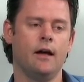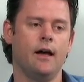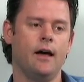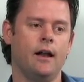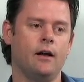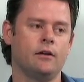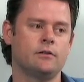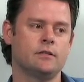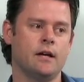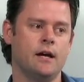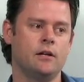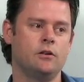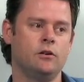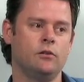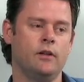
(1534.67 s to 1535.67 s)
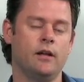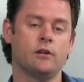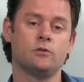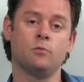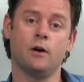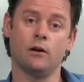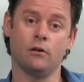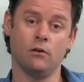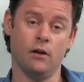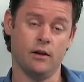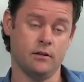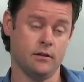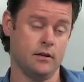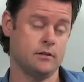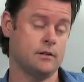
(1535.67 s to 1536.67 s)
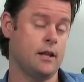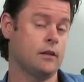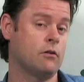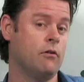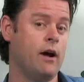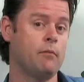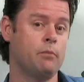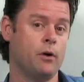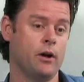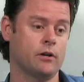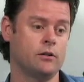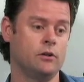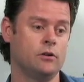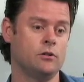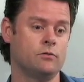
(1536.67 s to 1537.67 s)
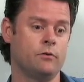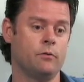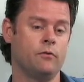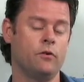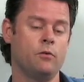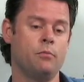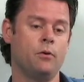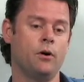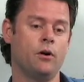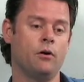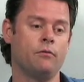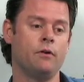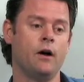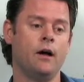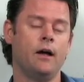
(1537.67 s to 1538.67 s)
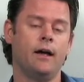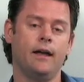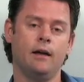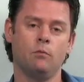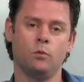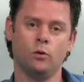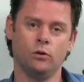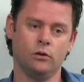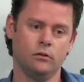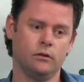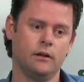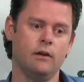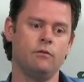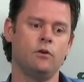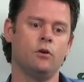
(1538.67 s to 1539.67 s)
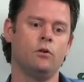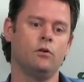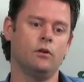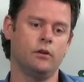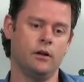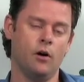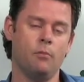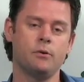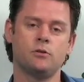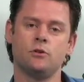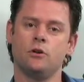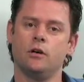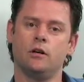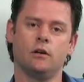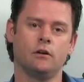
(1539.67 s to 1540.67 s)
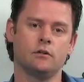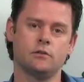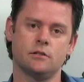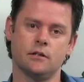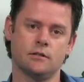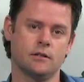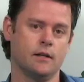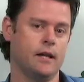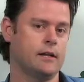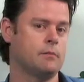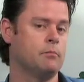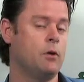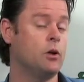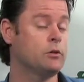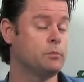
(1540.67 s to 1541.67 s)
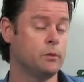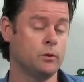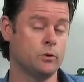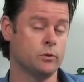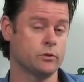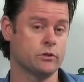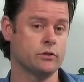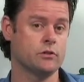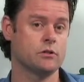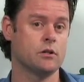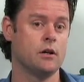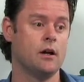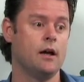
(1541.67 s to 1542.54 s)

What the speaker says: And I'd say to you that is another great product to use from the viewpoint of it will give you the opportunity to select multiple horses,